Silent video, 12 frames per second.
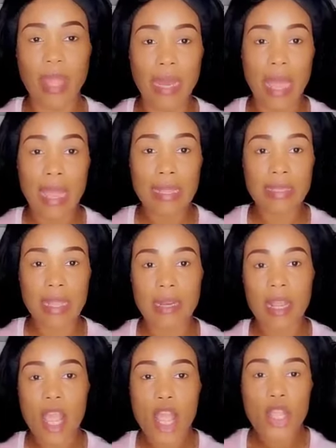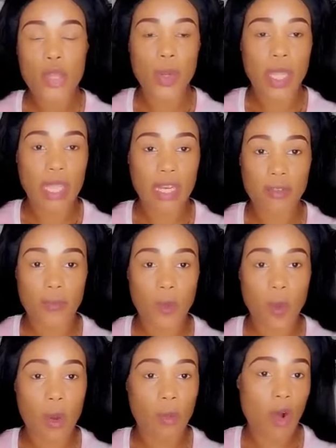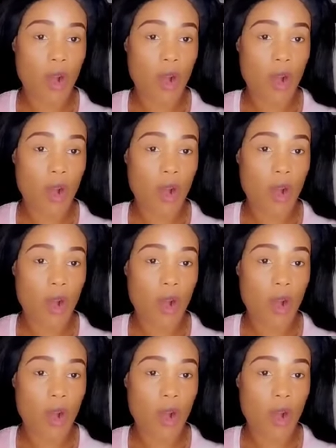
and like I said, you can, if you want